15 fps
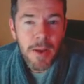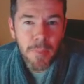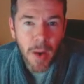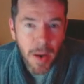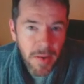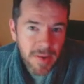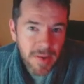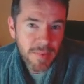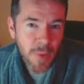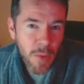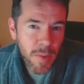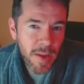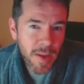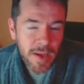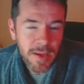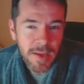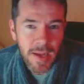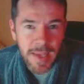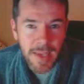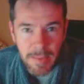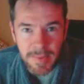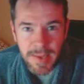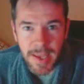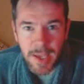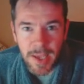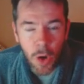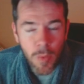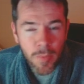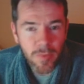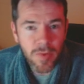Pirates, I'm hoping I keep saying
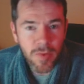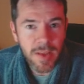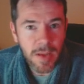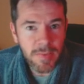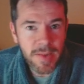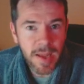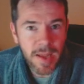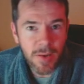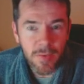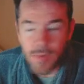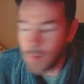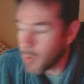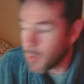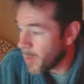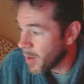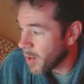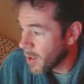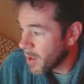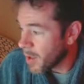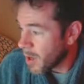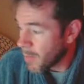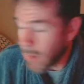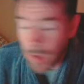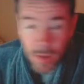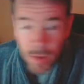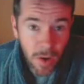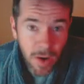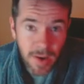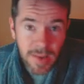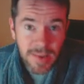hopefully comes out in November, but my
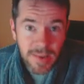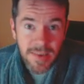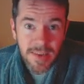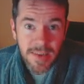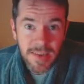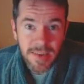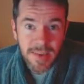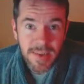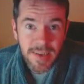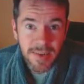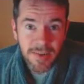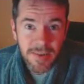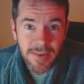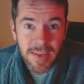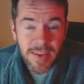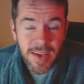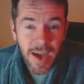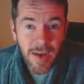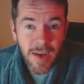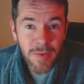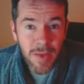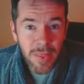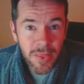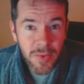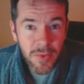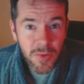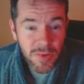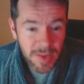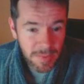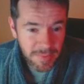God, it's nearly halfway
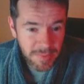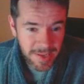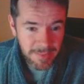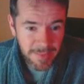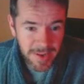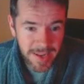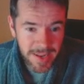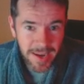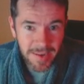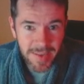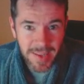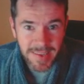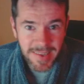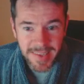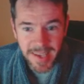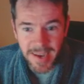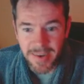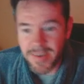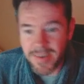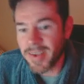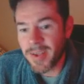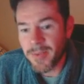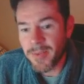through September now, and that's scary.